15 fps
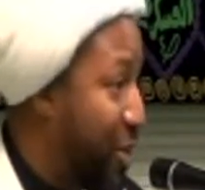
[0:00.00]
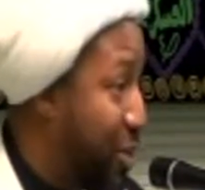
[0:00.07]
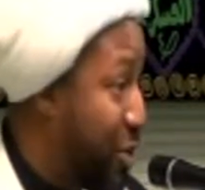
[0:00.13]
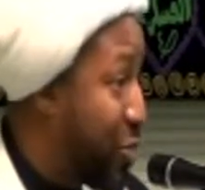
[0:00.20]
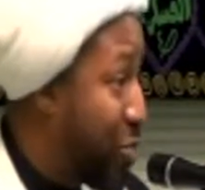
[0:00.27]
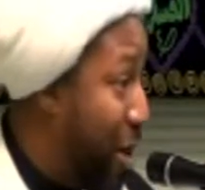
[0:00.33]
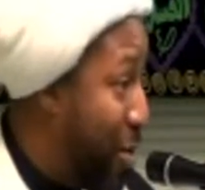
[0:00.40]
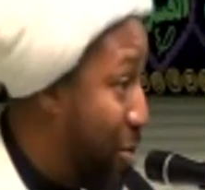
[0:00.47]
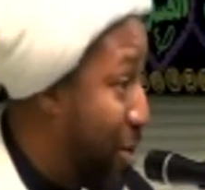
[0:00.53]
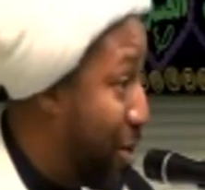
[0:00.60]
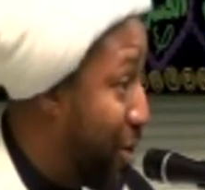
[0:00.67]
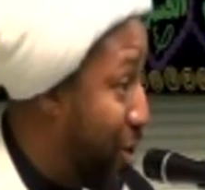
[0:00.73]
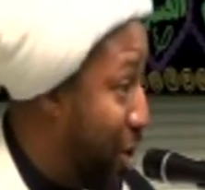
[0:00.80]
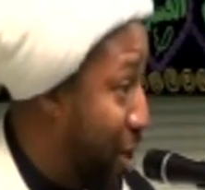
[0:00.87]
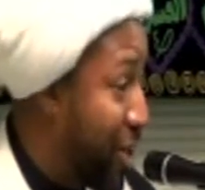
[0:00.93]
This is why
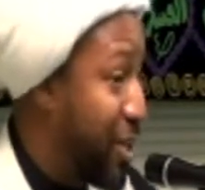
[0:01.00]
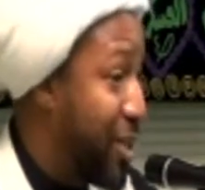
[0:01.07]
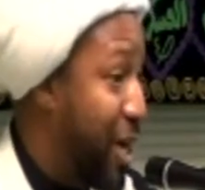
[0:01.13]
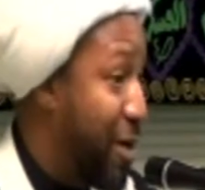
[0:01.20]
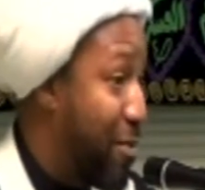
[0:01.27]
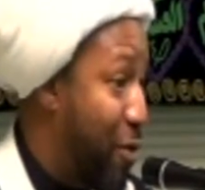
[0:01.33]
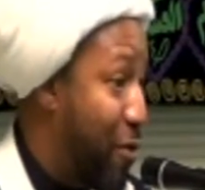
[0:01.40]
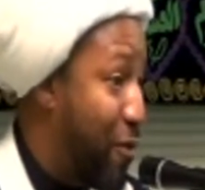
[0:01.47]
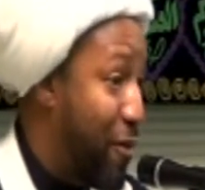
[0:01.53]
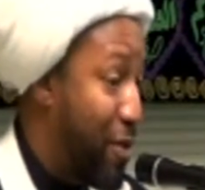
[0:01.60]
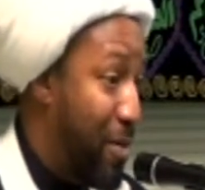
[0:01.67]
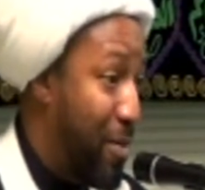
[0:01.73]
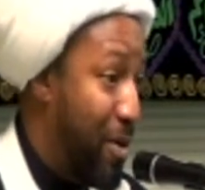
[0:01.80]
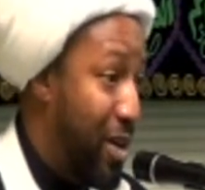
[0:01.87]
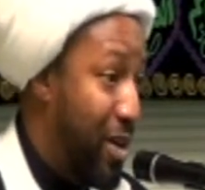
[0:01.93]
we are to take both
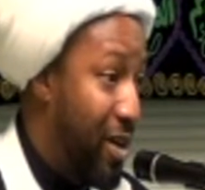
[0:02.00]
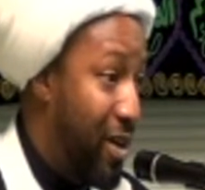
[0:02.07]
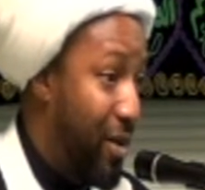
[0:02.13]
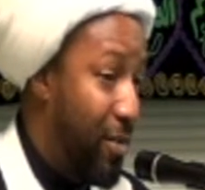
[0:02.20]
of them.